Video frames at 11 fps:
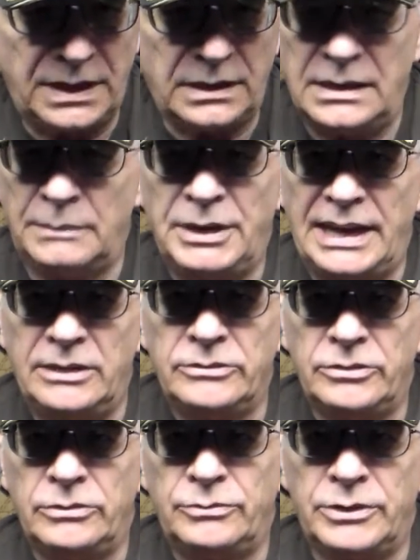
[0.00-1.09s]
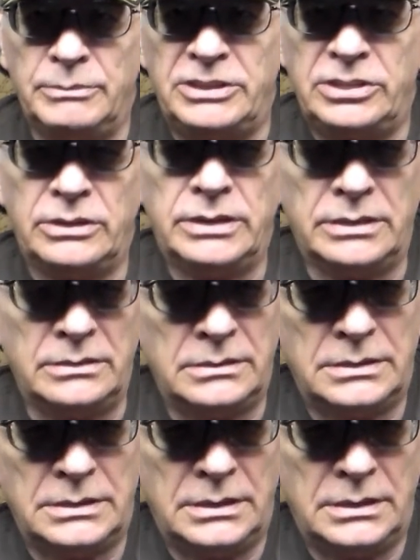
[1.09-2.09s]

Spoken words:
a couple ounces for the material,